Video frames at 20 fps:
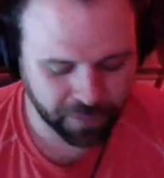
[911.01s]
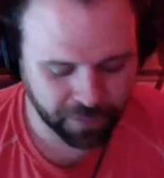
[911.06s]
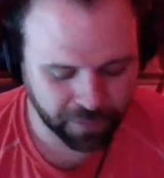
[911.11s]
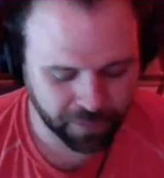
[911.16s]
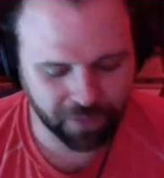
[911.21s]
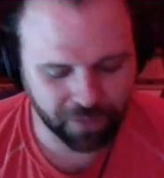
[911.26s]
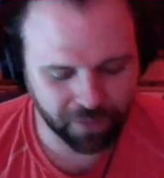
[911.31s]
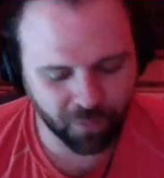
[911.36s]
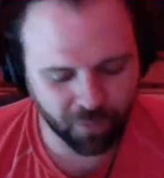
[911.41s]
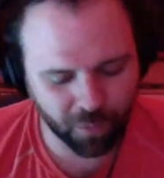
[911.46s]

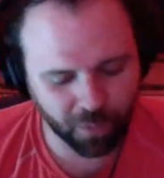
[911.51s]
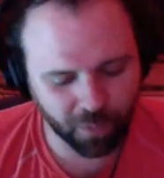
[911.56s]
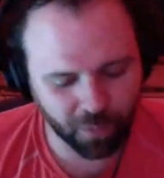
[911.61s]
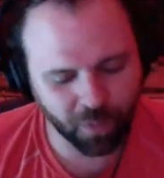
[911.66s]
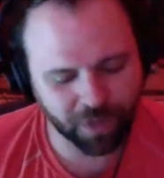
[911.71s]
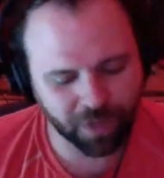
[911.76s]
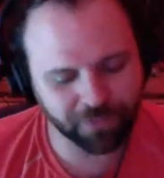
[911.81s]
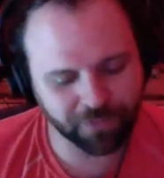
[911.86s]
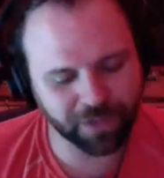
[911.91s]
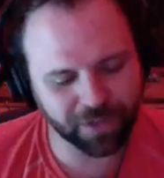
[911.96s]

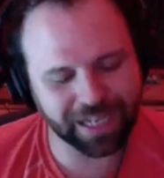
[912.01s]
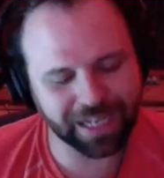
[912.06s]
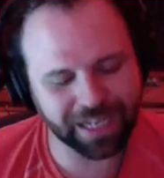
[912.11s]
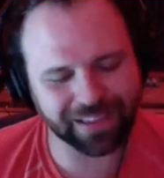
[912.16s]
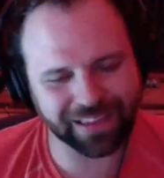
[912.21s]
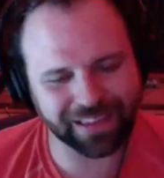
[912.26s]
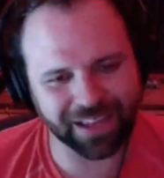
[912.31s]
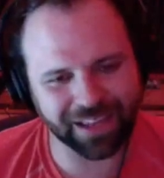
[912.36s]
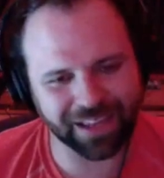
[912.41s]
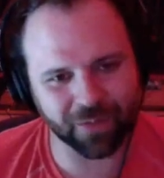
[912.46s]
We
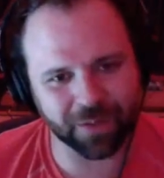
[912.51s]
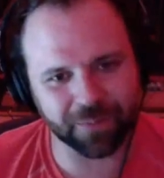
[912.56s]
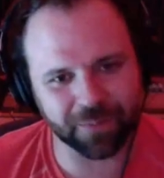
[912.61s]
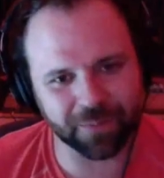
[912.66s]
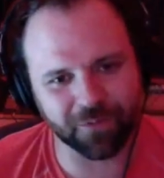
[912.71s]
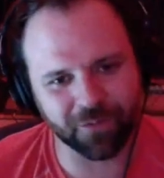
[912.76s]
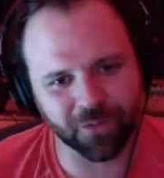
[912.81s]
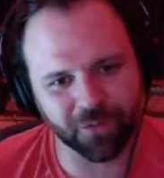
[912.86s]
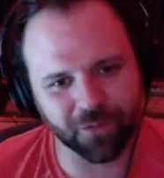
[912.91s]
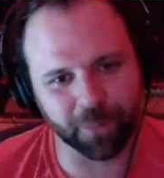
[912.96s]
forget that we
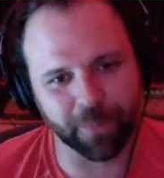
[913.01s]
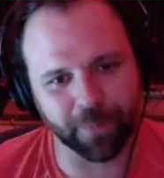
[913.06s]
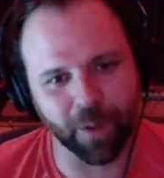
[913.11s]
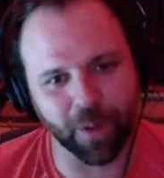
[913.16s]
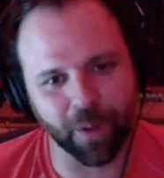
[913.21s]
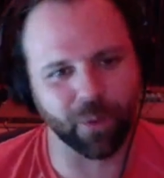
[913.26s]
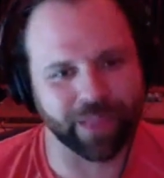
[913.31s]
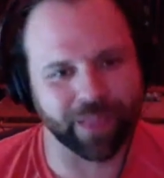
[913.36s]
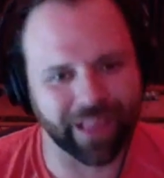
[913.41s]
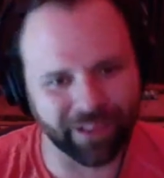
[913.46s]
were
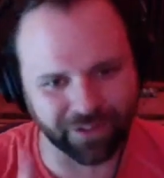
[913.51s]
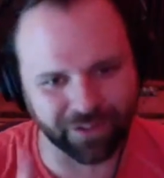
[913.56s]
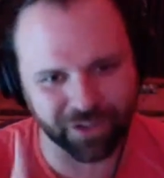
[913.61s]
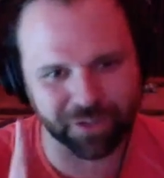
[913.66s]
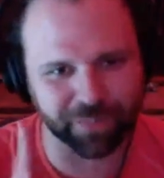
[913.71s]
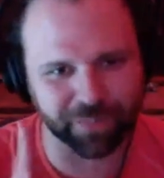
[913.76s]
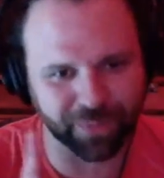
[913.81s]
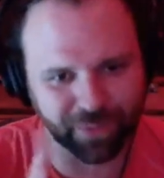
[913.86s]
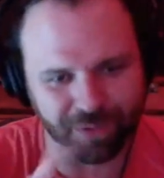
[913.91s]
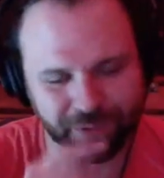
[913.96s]
bowl
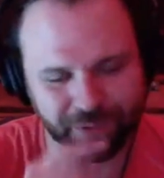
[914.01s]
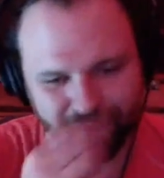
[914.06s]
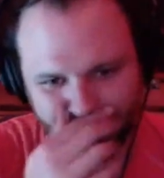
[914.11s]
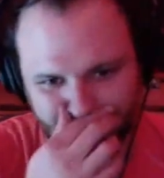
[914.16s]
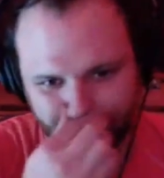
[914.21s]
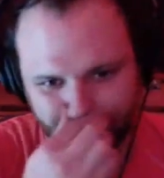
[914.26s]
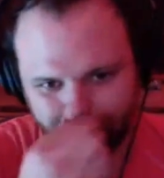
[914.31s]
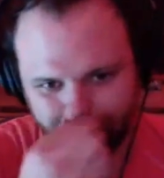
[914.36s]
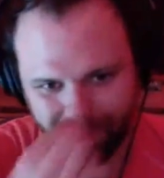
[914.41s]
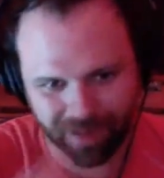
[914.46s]
eligible
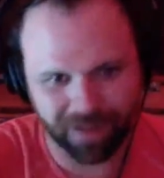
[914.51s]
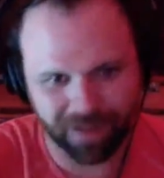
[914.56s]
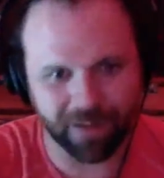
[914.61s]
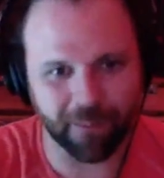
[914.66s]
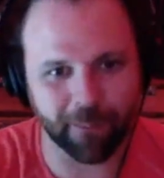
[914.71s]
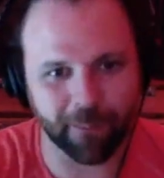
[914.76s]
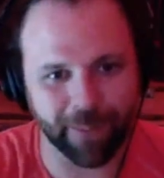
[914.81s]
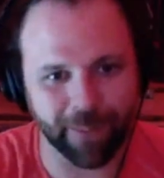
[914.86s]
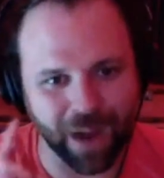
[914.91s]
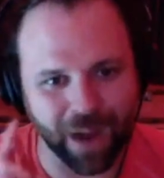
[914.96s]

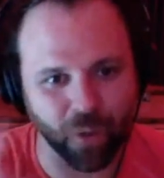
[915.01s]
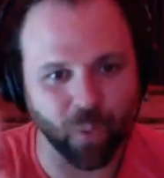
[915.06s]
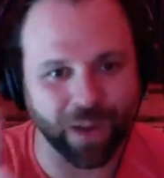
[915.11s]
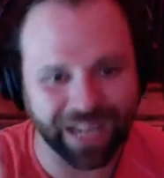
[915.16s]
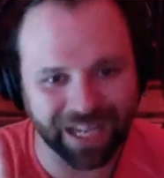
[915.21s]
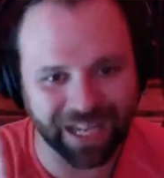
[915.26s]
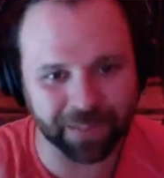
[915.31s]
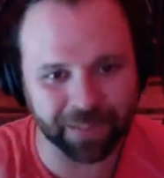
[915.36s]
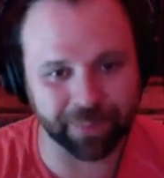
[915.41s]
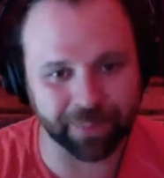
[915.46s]
by
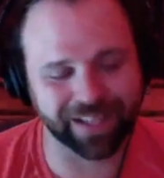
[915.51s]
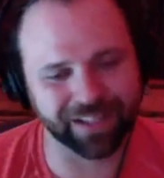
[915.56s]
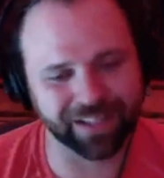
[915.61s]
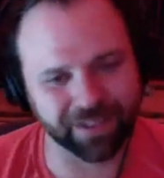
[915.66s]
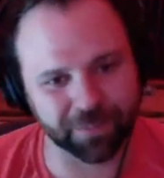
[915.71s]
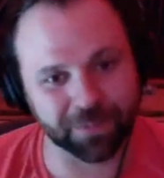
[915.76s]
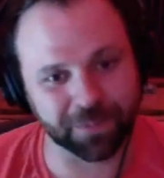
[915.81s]
winning Bedlam